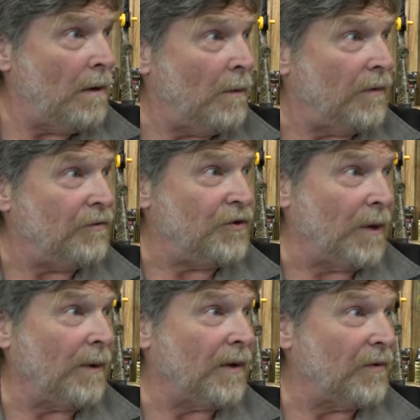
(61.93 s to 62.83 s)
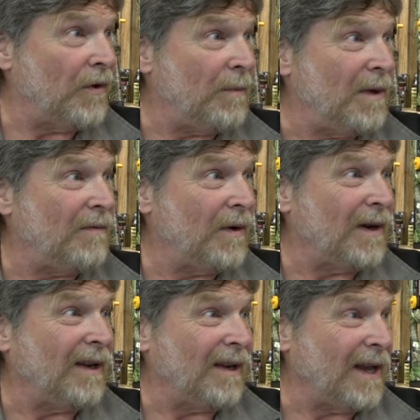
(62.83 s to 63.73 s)
which generally considered to be a
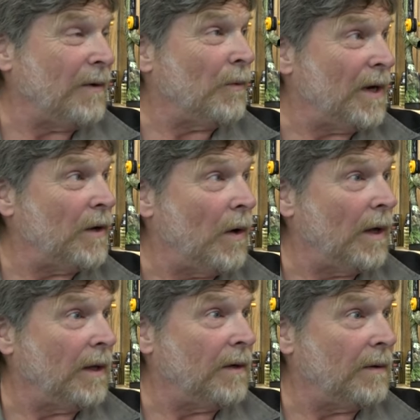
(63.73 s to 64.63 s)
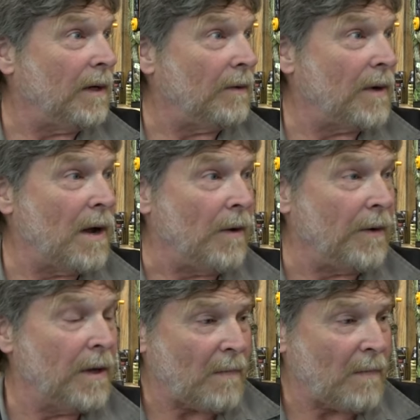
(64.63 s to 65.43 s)
very light recoiling round.